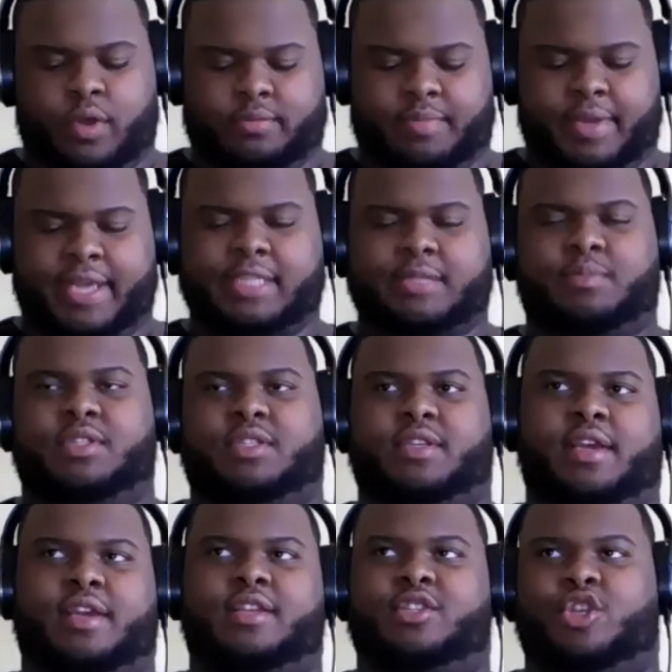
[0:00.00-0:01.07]
makes me tick
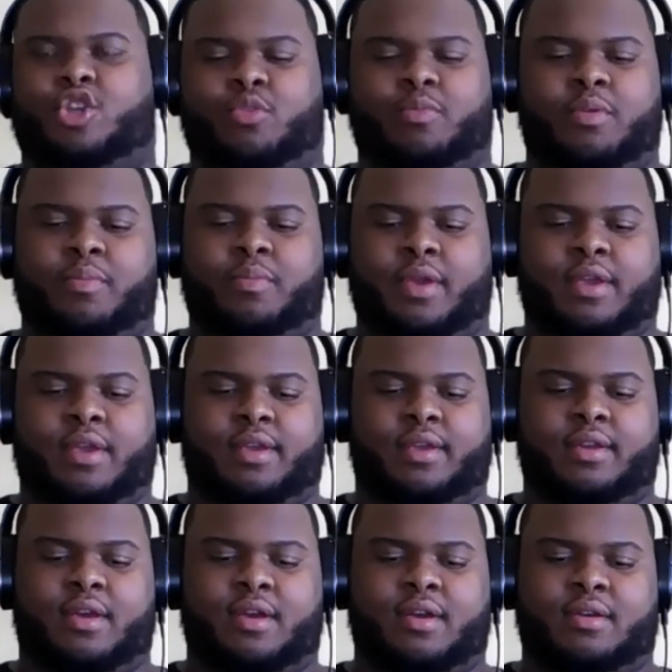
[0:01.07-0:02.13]
as a human being
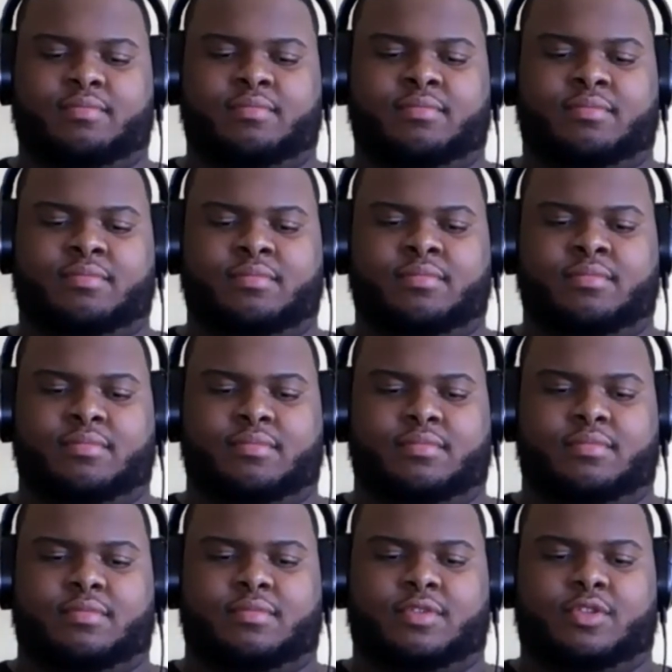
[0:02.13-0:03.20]
and
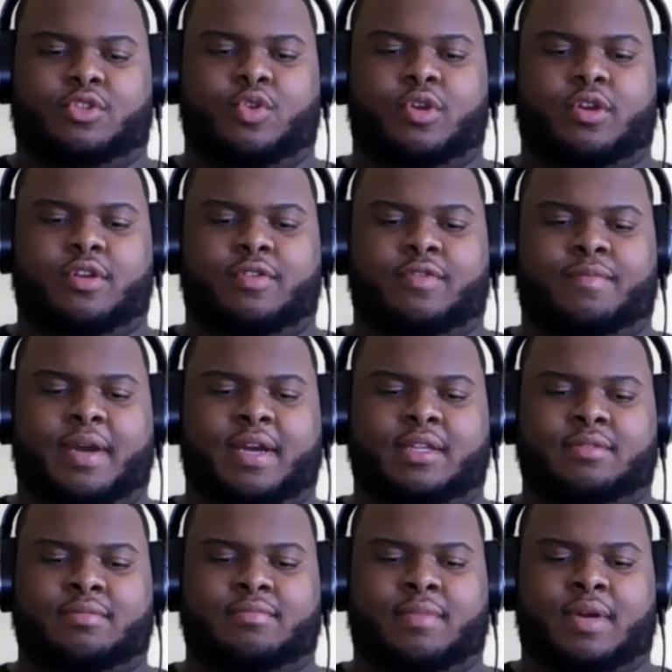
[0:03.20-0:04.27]
sort of my
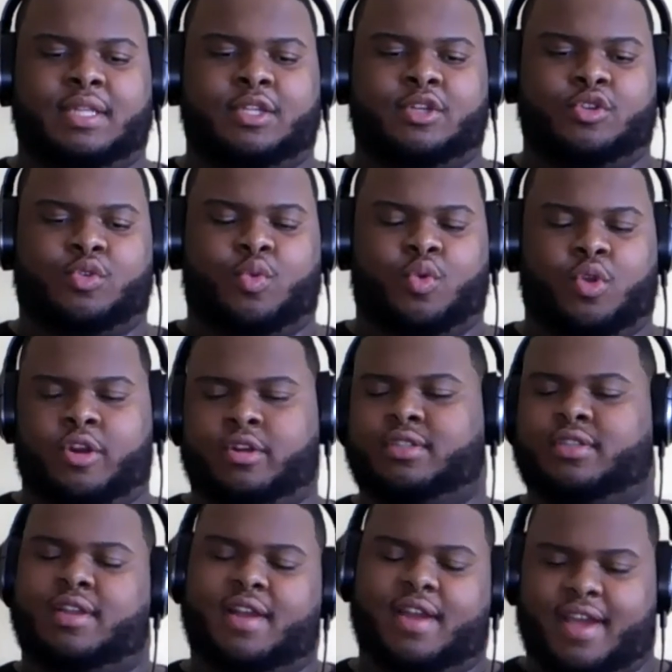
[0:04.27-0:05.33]
little quirks
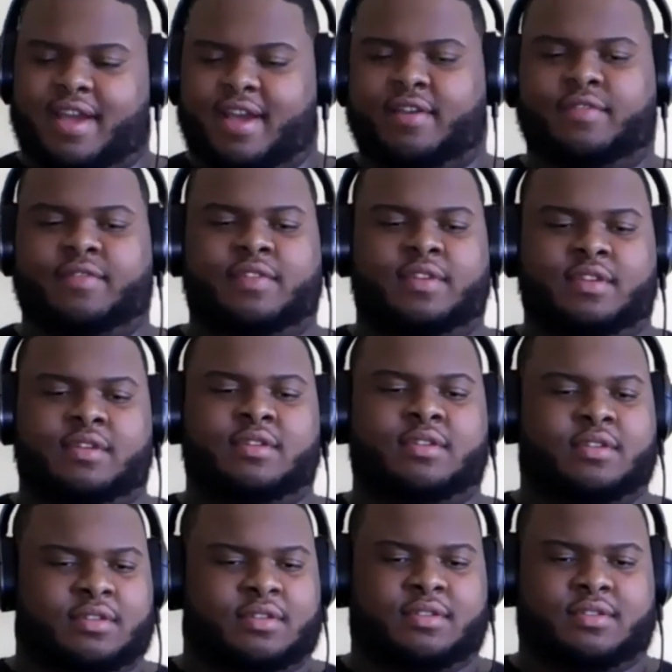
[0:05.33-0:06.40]
that I have.
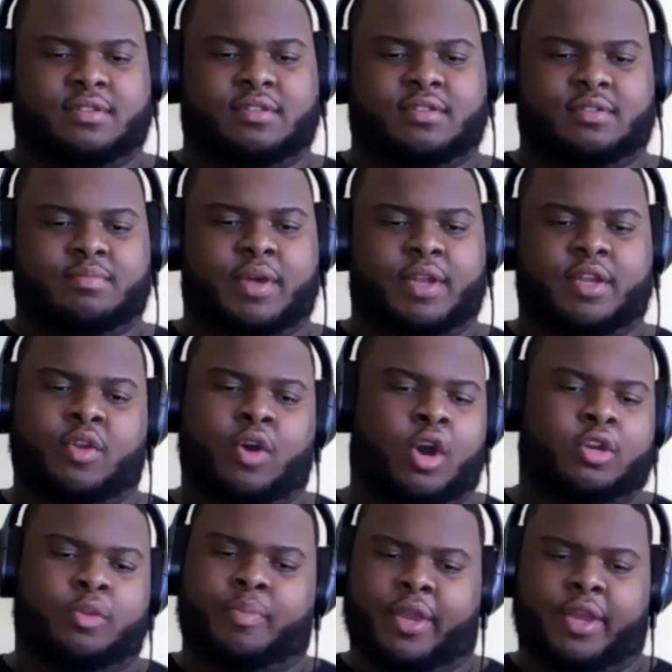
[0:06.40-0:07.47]
But it all
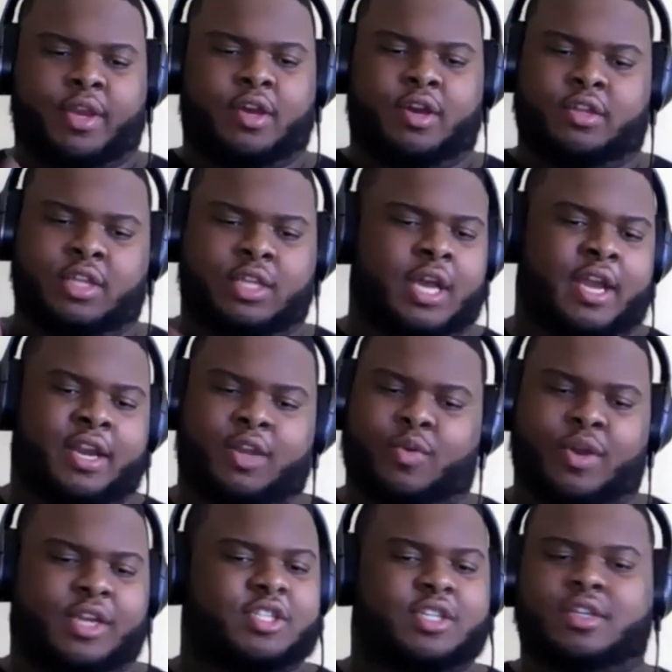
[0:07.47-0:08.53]
depends on the line of
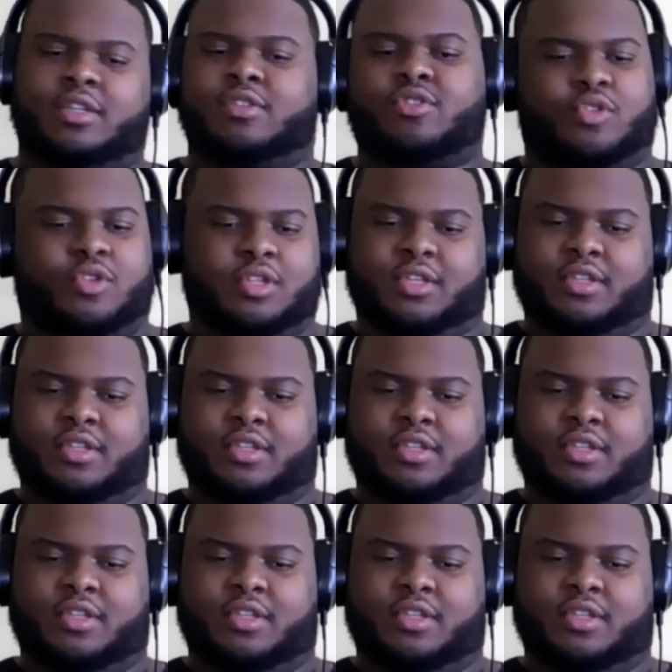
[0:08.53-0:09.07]
questioning, truly.